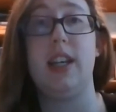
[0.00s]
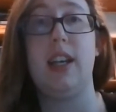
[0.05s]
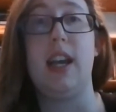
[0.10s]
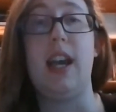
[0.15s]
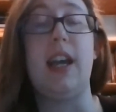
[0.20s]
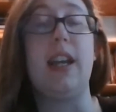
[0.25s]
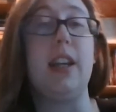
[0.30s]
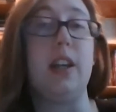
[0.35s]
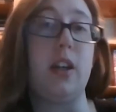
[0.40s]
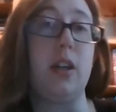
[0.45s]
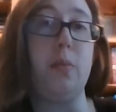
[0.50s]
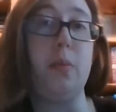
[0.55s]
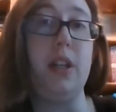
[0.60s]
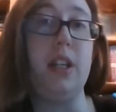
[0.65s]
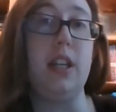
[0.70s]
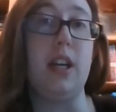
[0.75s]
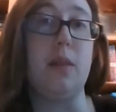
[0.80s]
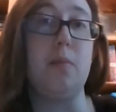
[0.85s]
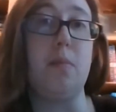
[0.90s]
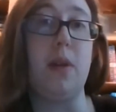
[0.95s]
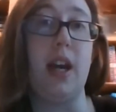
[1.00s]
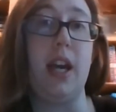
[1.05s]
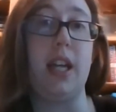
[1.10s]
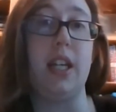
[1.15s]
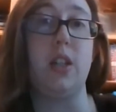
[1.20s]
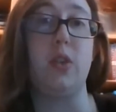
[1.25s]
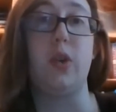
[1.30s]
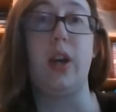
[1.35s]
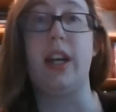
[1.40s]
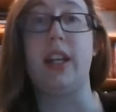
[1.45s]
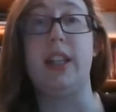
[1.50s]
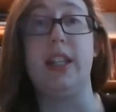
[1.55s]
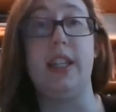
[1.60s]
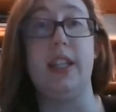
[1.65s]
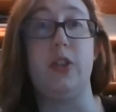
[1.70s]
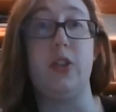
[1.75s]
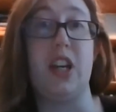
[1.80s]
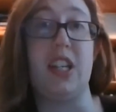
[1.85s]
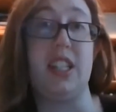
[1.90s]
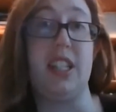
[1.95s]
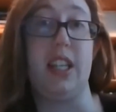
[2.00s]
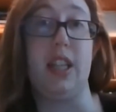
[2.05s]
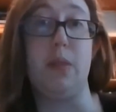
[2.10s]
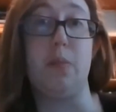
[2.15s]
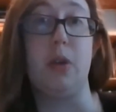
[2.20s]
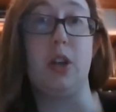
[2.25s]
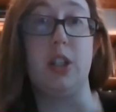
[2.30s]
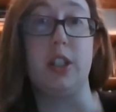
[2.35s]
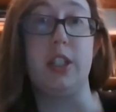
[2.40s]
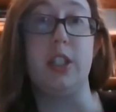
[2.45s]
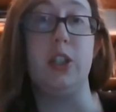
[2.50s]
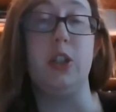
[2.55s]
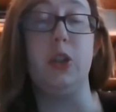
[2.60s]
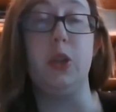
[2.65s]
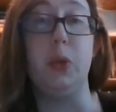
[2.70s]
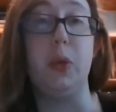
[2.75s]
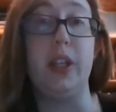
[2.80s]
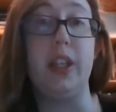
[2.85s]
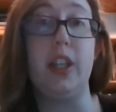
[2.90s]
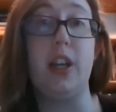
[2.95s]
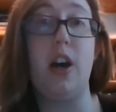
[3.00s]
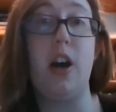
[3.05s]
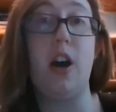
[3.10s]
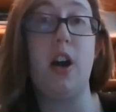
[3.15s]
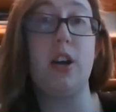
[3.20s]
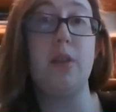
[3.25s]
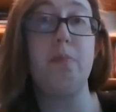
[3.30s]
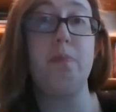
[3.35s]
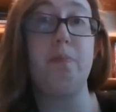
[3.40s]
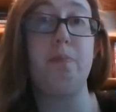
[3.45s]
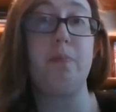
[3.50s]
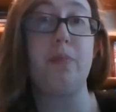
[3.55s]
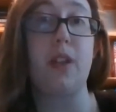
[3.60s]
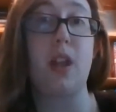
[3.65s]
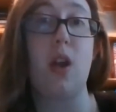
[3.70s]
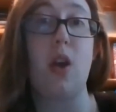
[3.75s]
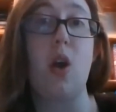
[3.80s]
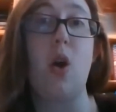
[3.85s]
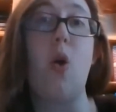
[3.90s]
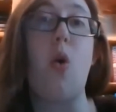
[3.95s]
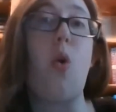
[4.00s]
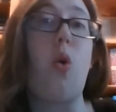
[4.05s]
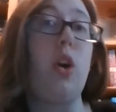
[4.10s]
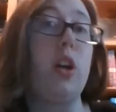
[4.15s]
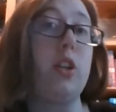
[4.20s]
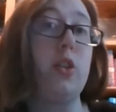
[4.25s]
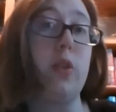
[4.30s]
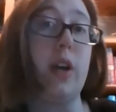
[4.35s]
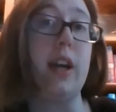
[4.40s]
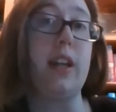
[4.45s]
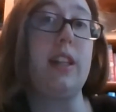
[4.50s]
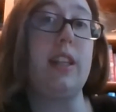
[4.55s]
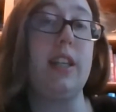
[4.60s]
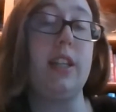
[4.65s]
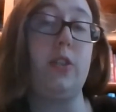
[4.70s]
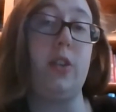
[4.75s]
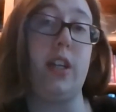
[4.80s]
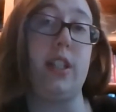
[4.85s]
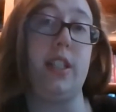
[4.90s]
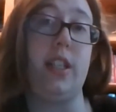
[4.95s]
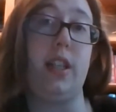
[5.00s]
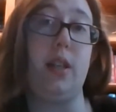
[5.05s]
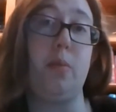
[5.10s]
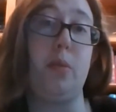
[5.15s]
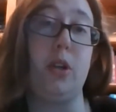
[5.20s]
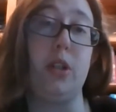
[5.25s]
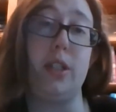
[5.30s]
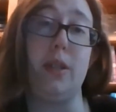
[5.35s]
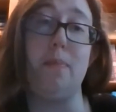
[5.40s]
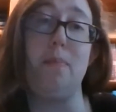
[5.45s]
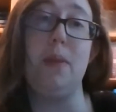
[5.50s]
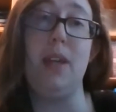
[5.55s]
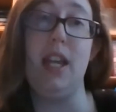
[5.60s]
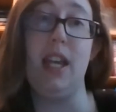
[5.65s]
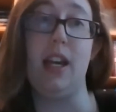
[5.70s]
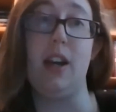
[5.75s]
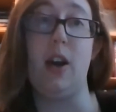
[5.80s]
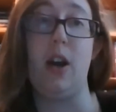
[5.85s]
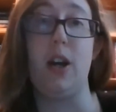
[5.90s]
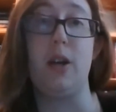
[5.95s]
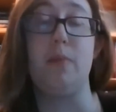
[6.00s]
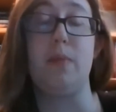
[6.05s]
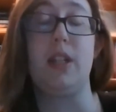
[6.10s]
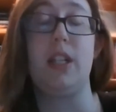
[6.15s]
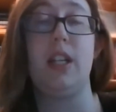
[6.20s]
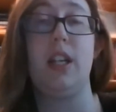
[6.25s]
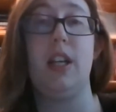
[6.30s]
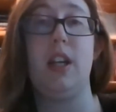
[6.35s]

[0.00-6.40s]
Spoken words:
and it could be done by directly addressing the person doing the harm or directly addressing the person being harmed.